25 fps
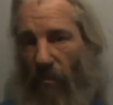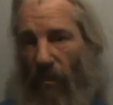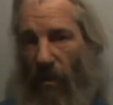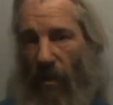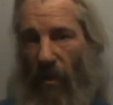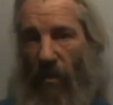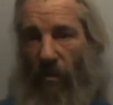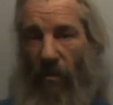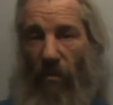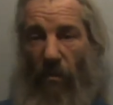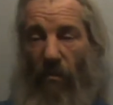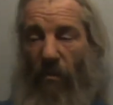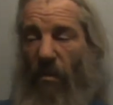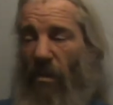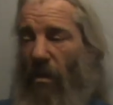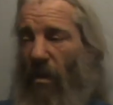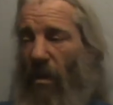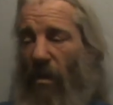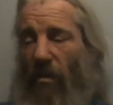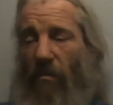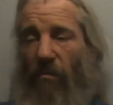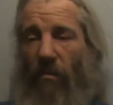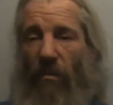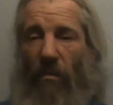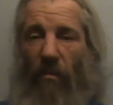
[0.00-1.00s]
and
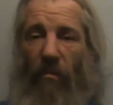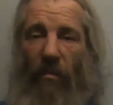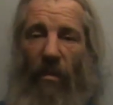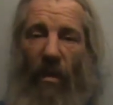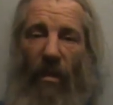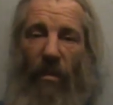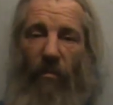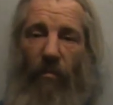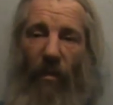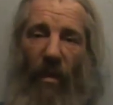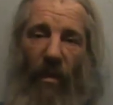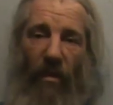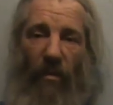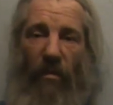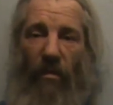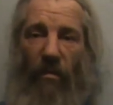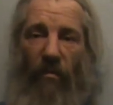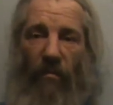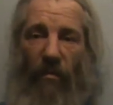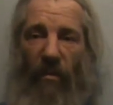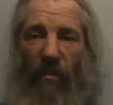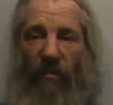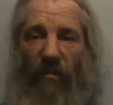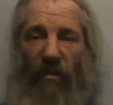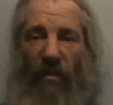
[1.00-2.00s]
do test batches
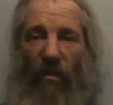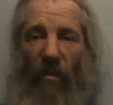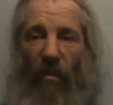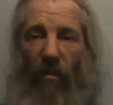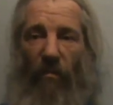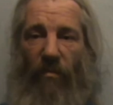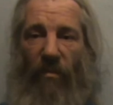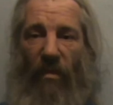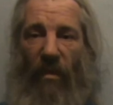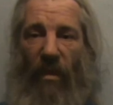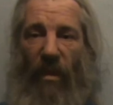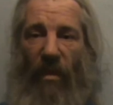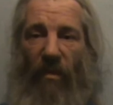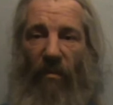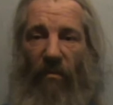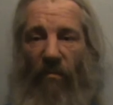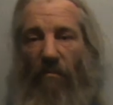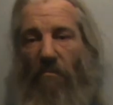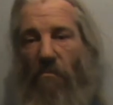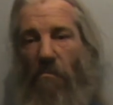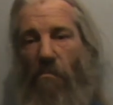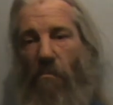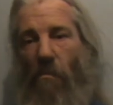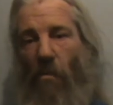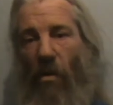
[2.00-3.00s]
with different hops and that, and
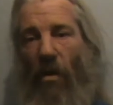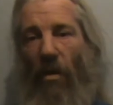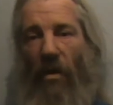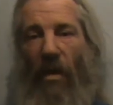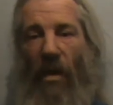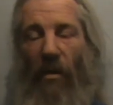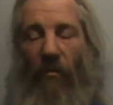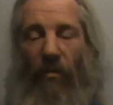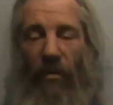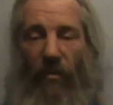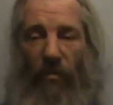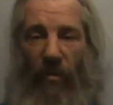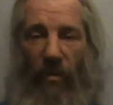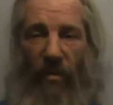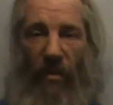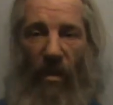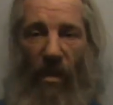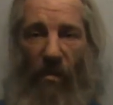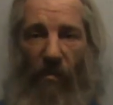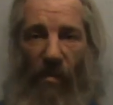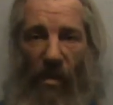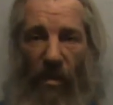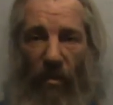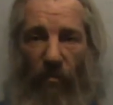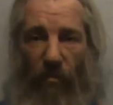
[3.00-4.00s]
work out which one's their
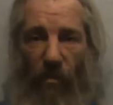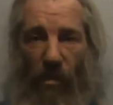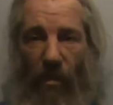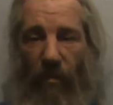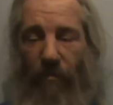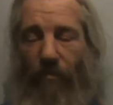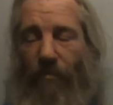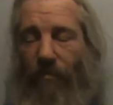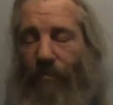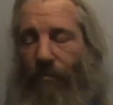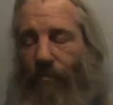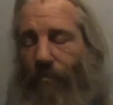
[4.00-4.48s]
best one.